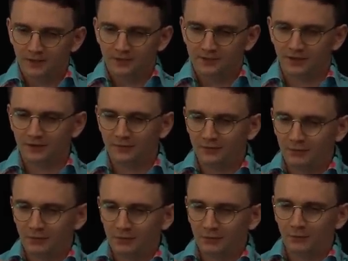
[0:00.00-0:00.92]
So,
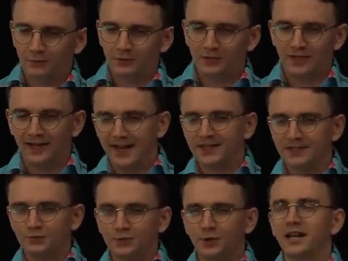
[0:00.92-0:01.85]

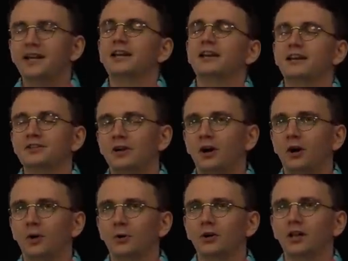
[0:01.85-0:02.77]
collective training as a
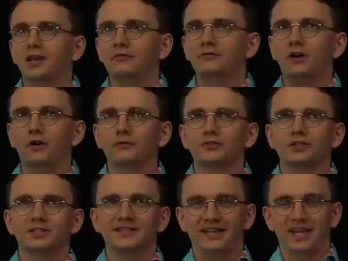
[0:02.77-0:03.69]
whole involves
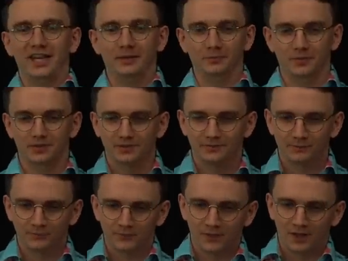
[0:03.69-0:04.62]
schemes.
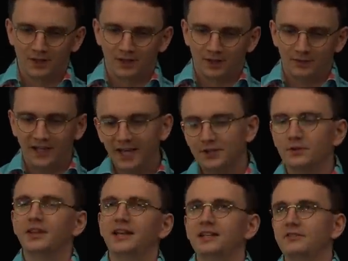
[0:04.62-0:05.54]
These were
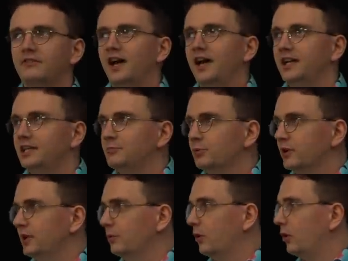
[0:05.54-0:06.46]
then divided
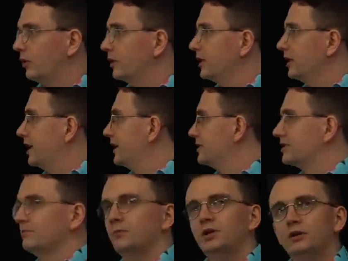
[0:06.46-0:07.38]
pre war
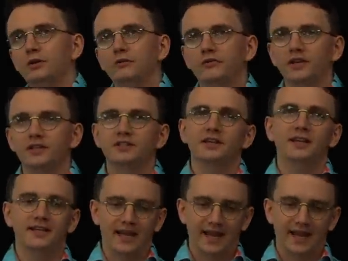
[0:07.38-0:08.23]
into maneuvers and